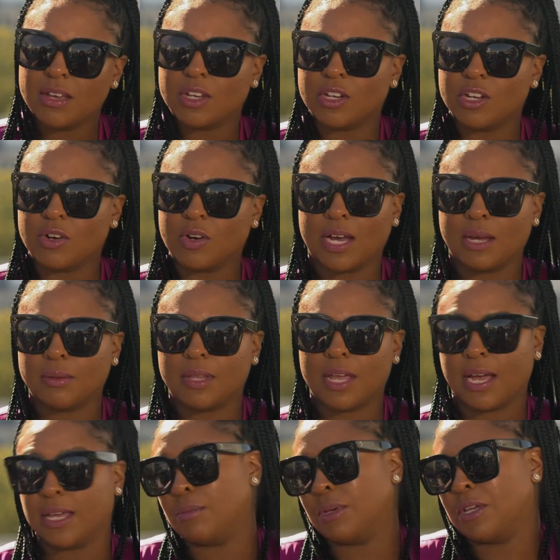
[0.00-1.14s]
You know,
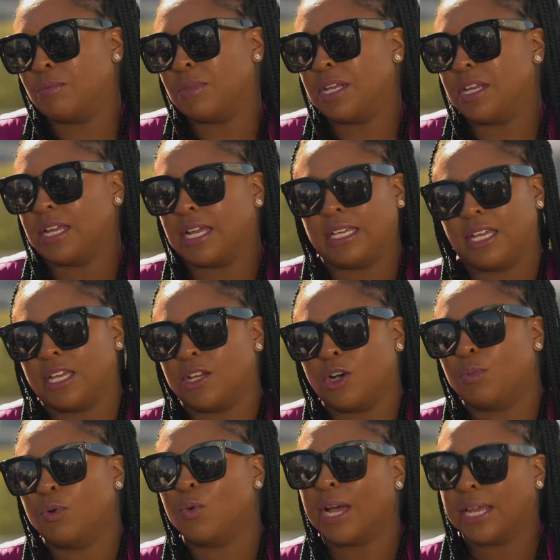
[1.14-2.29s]
I am a comedian. I can't
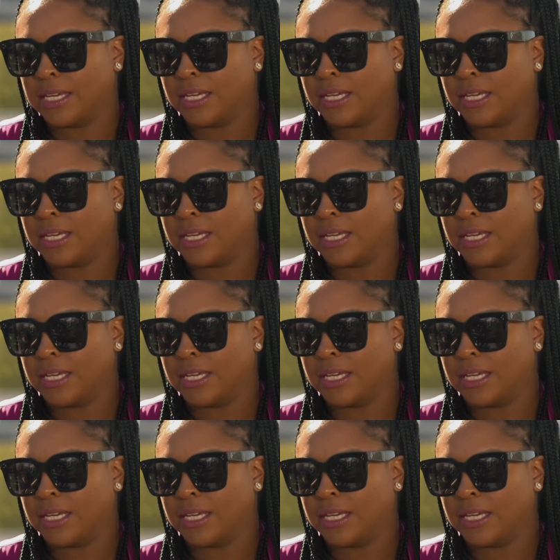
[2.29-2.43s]
help who I